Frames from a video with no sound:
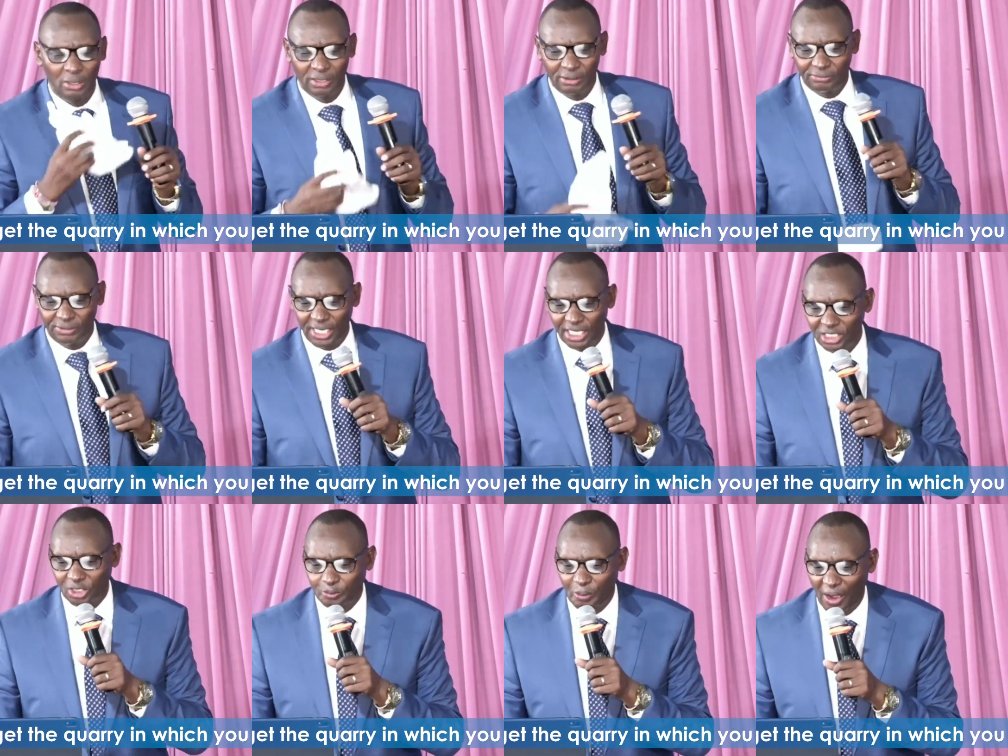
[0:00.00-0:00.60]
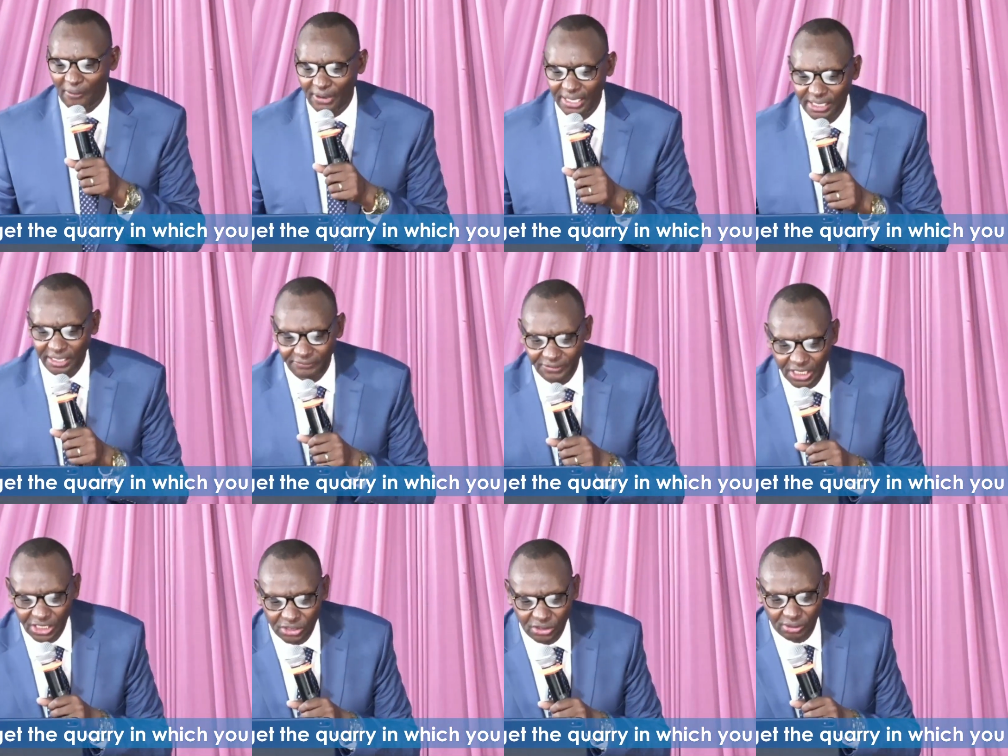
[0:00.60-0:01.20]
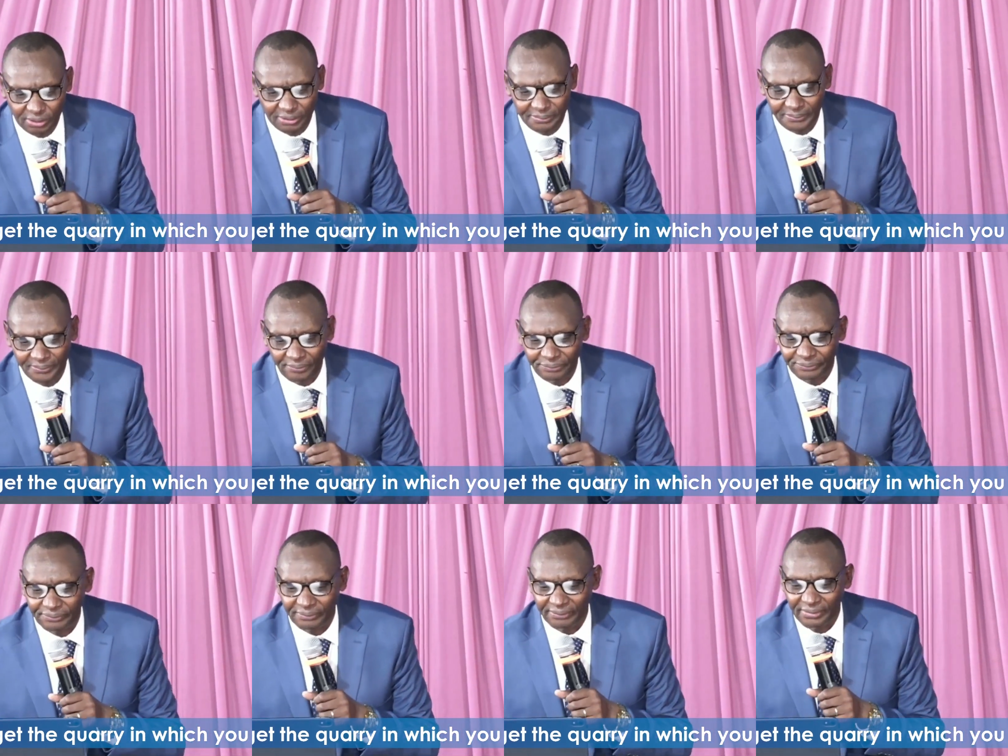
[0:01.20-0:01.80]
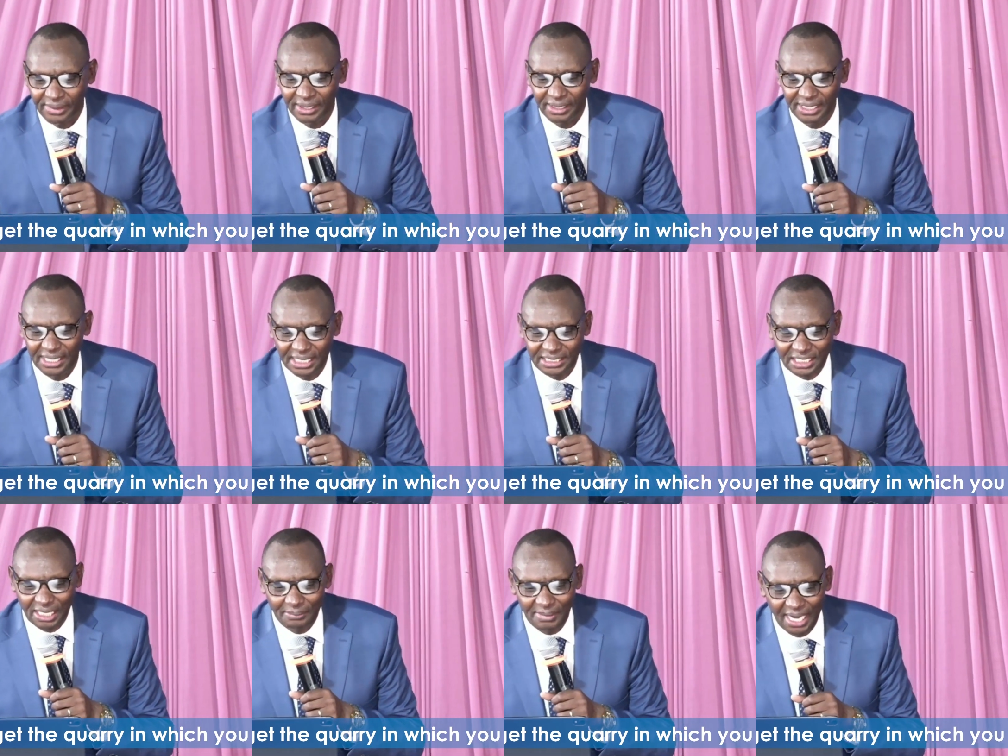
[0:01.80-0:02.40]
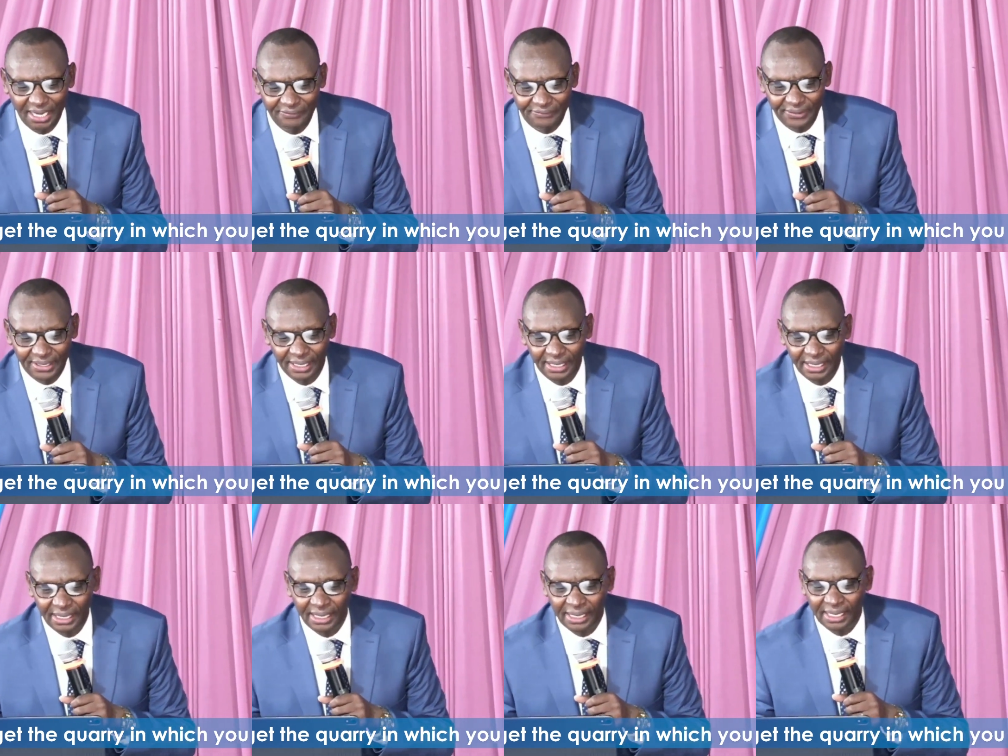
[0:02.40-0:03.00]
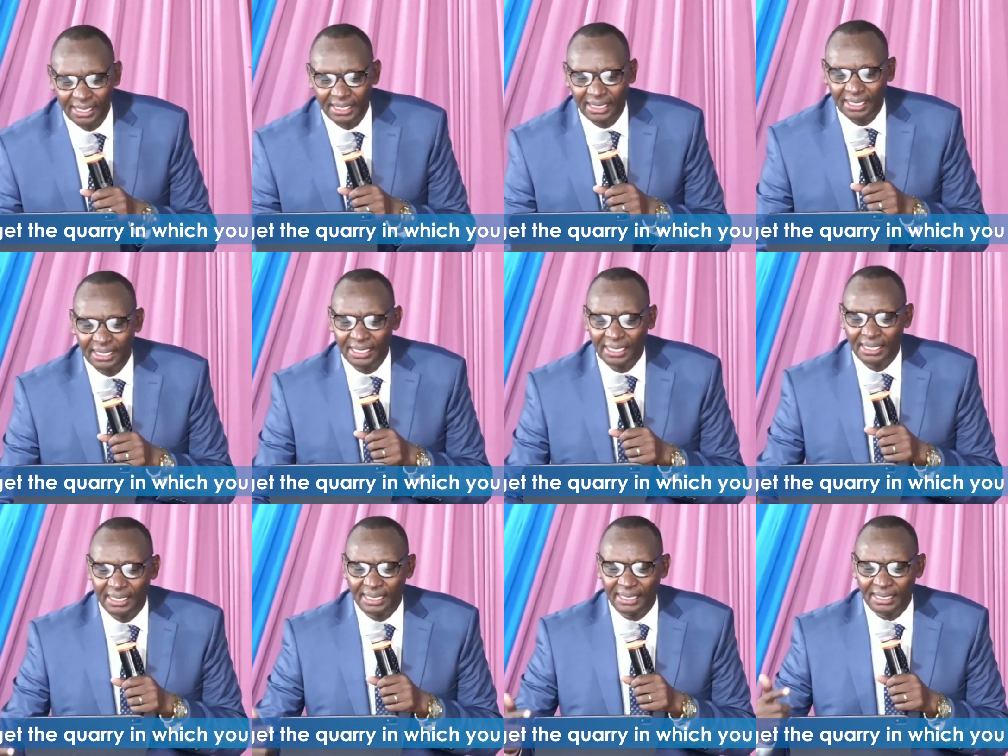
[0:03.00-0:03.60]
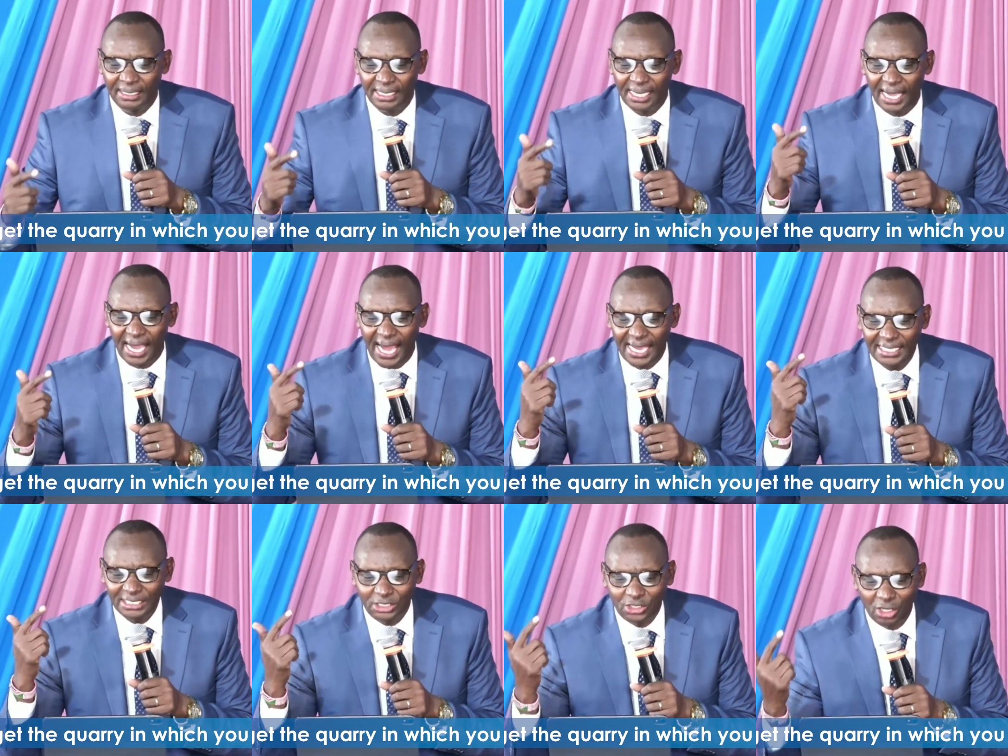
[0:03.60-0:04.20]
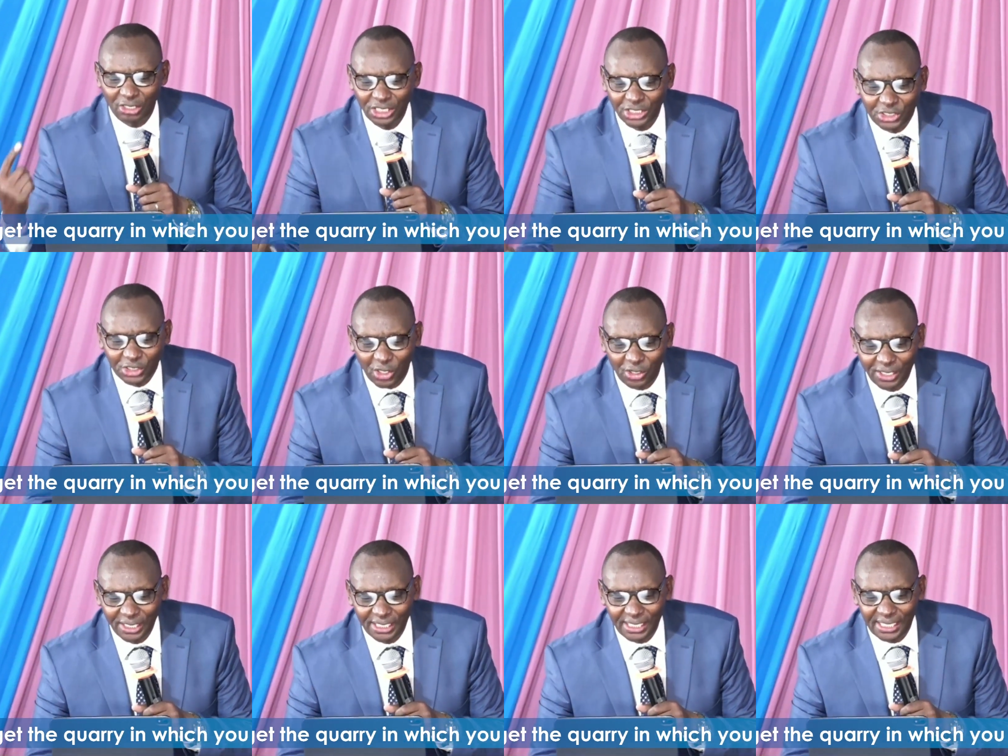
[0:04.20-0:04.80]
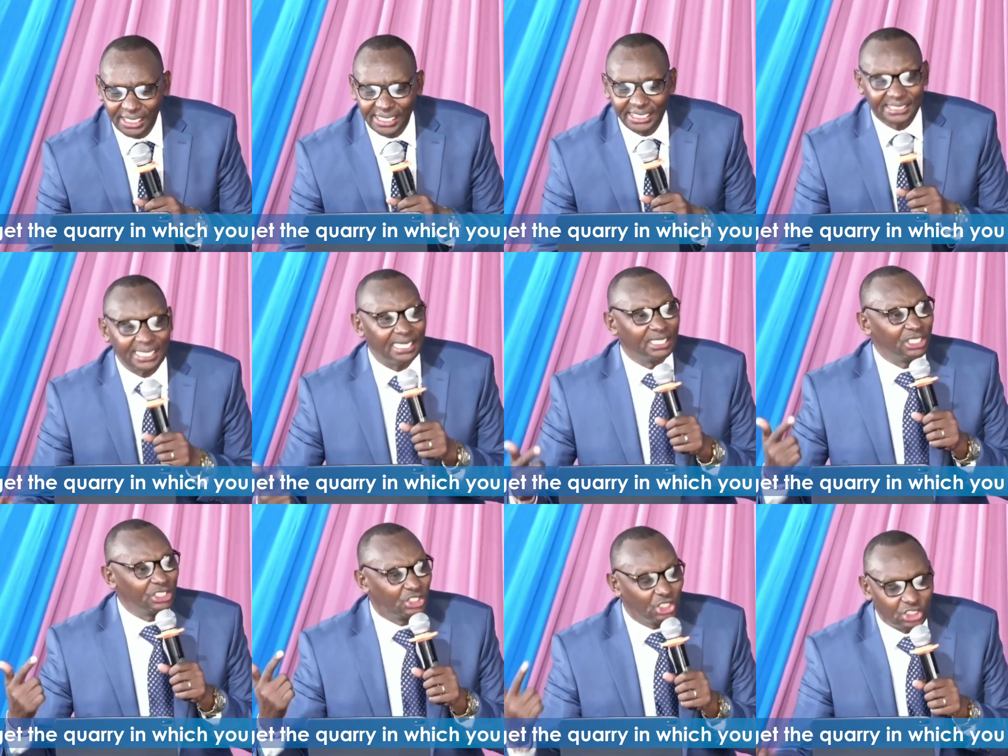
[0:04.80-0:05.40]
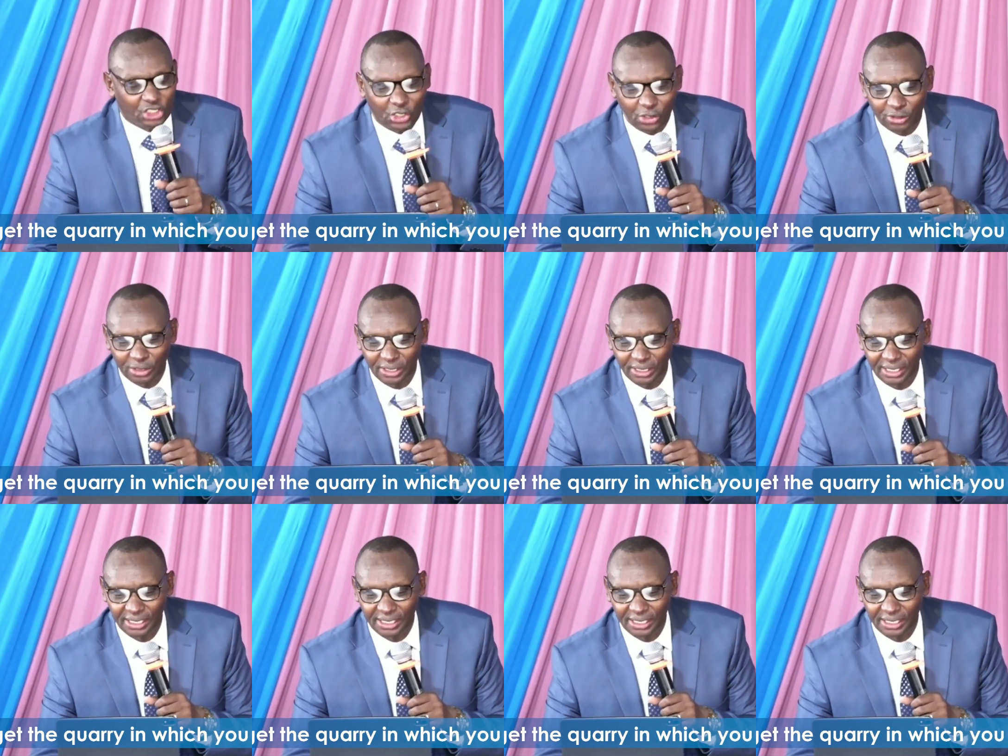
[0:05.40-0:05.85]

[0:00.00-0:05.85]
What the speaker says: There is power in division. Inasema hivi, a resolution is a decision.